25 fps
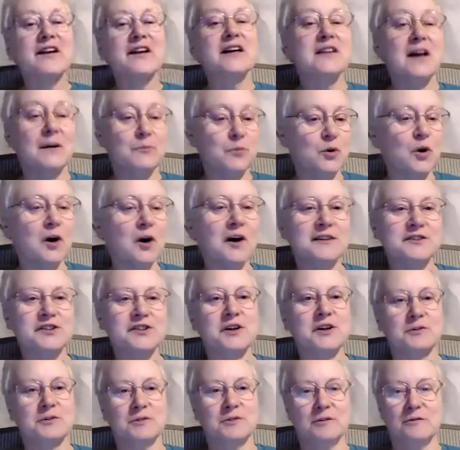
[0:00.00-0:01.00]
club will
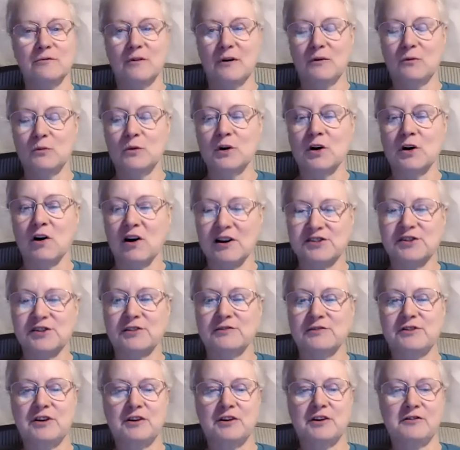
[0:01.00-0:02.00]
also will also
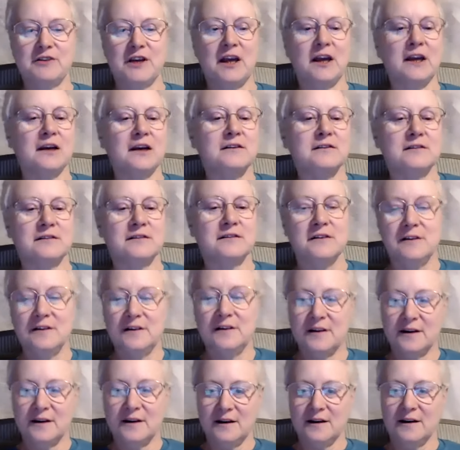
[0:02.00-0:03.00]
donate
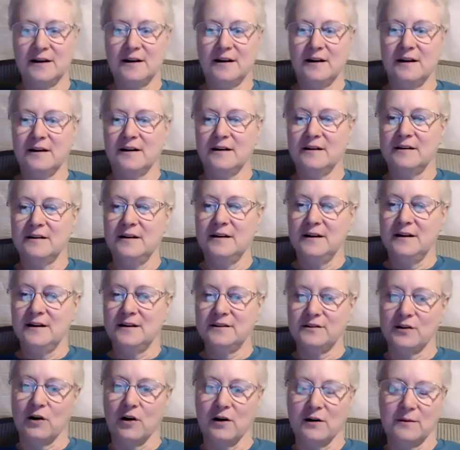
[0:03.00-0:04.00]
uh,
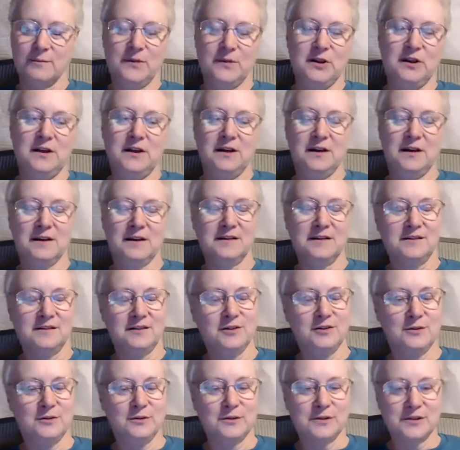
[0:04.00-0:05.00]
to Armonia
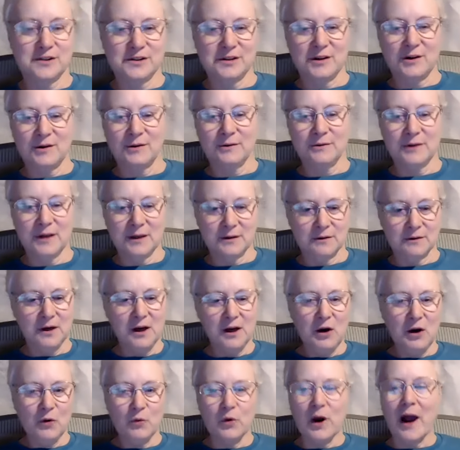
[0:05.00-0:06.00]
too. So uh,
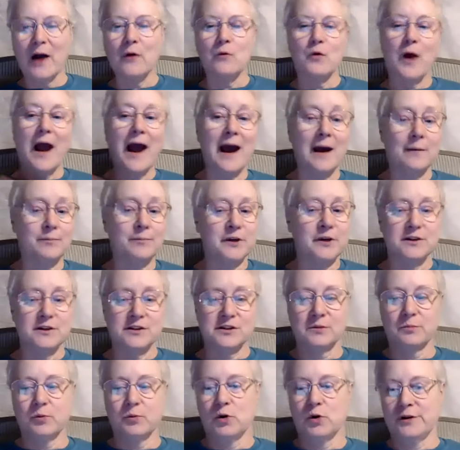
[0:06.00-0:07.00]
we're we're happy to
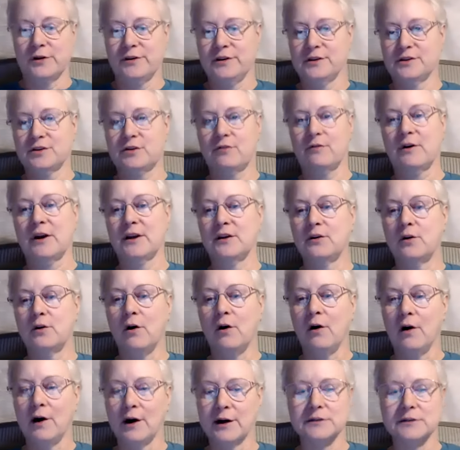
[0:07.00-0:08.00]
support this great
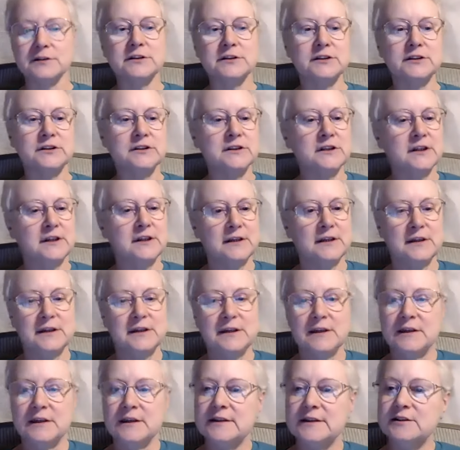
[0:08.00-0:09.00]
cause.
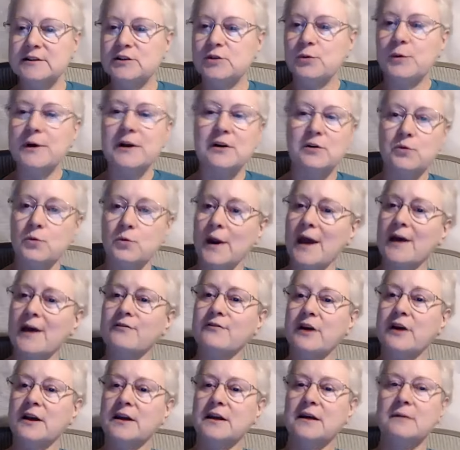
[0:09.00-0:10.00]
And do we do we have
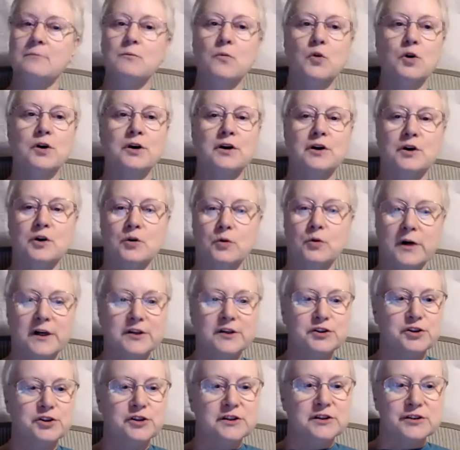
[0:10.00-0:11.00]
any more
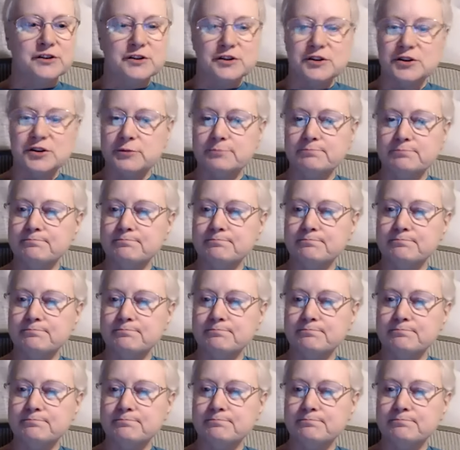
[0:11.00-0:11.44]
questions?